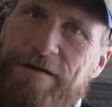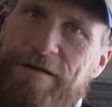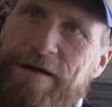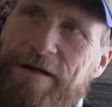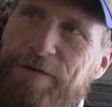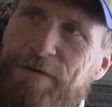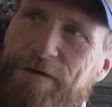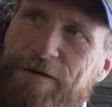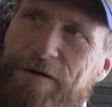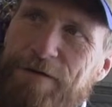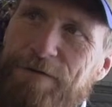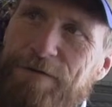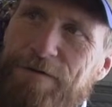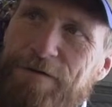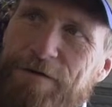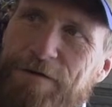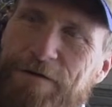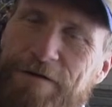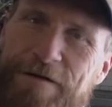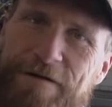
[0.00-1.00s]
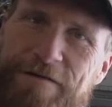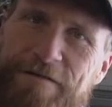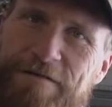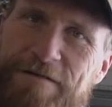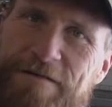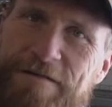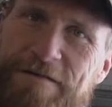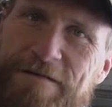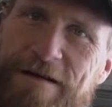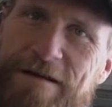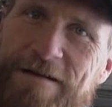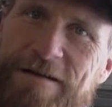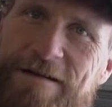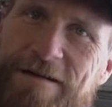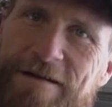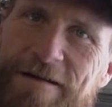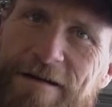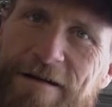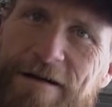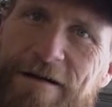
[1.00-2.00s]
and they were here for two years and decided
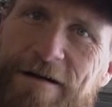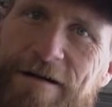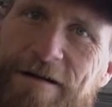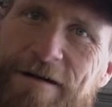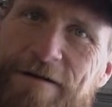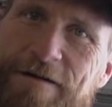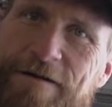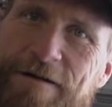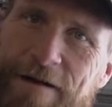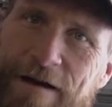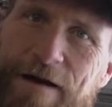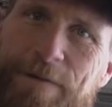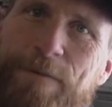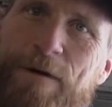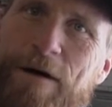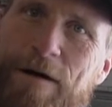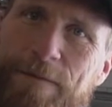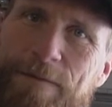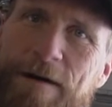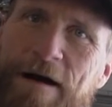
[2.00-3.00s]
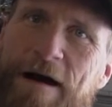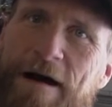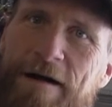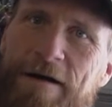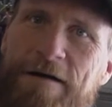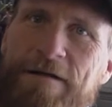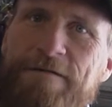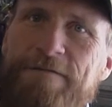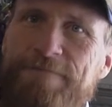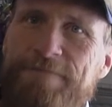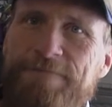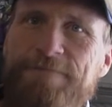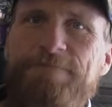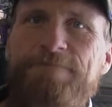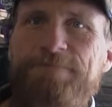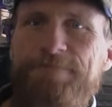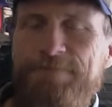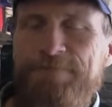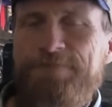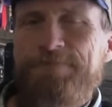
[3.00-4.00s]
they didn't like it here, and then I bought it back.
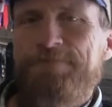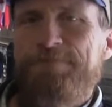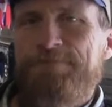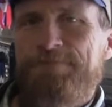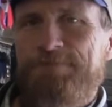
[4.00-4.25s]
Well,